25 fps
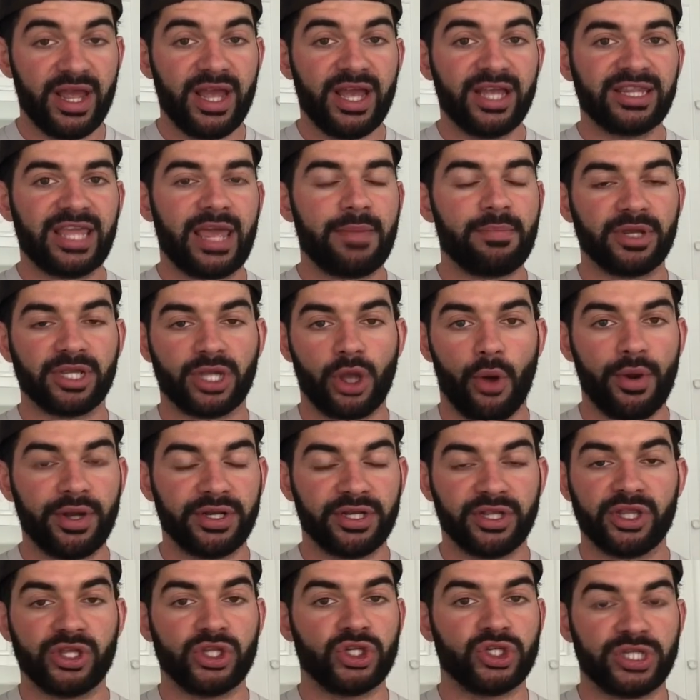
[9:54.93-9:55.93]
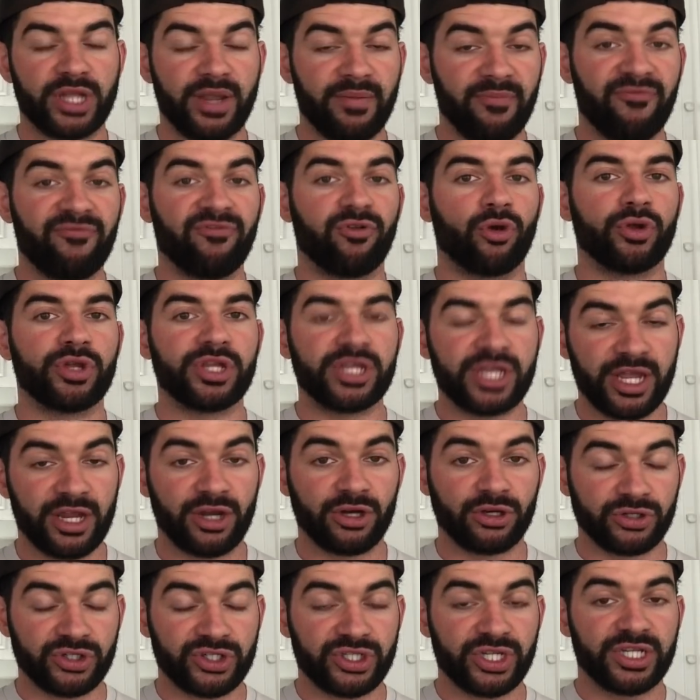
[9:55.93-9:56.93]
They've been going to the gym for
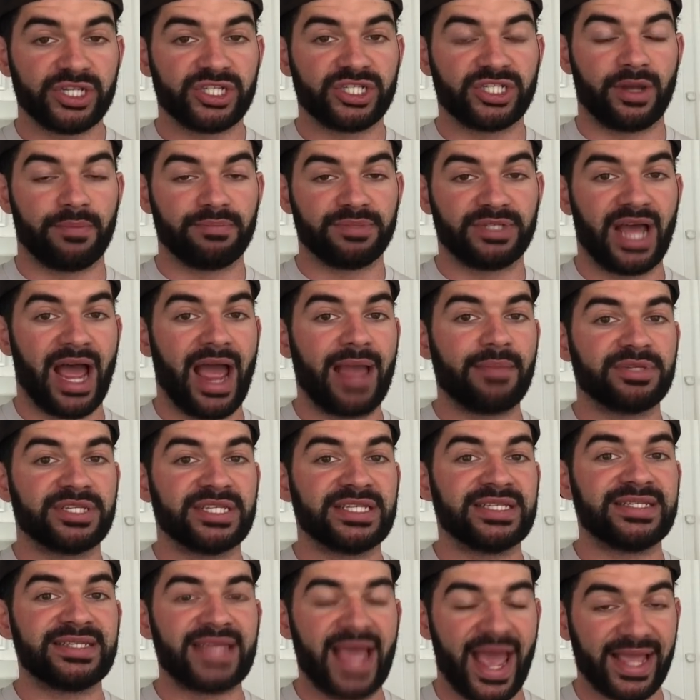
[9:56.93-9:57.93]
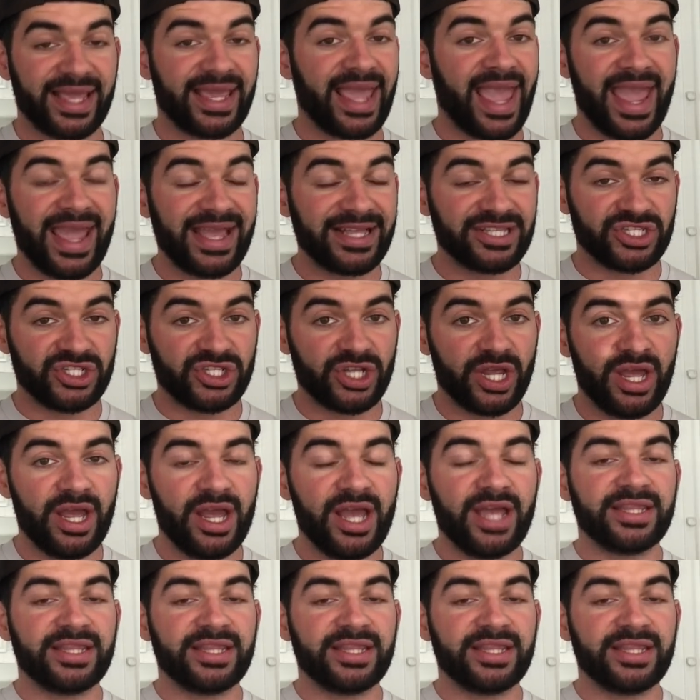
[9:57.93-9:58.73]
years, sometimes decades.